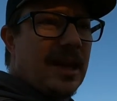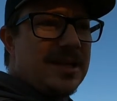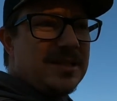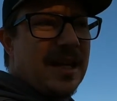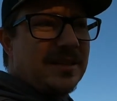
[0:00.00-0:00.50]

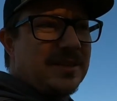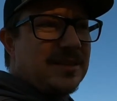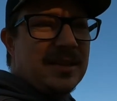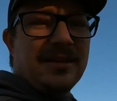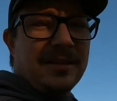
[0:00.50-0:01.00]
is that the
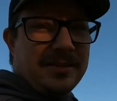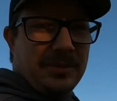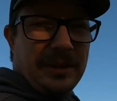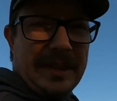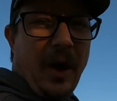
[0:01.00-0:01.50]
steel
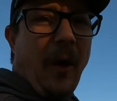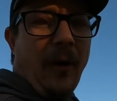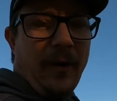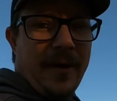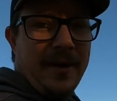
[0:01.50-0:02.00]
is really
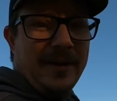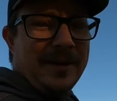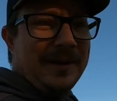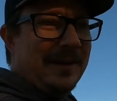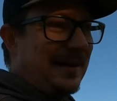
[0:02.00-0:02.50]
hard
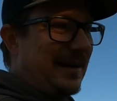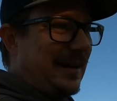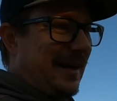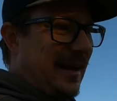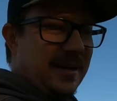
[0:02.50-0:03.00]

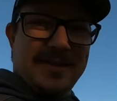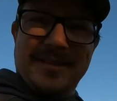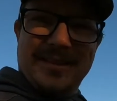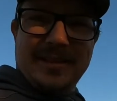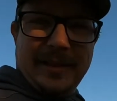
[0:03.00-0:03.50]
and it's
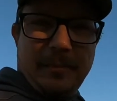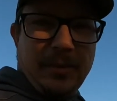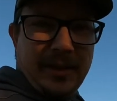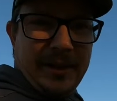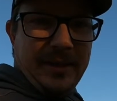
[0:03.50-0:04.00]

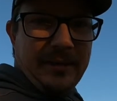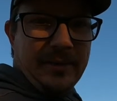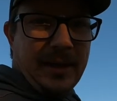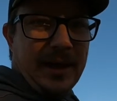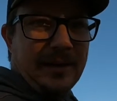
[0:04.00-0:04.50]
slippery,
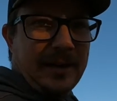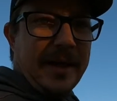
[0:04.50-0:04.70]
okay?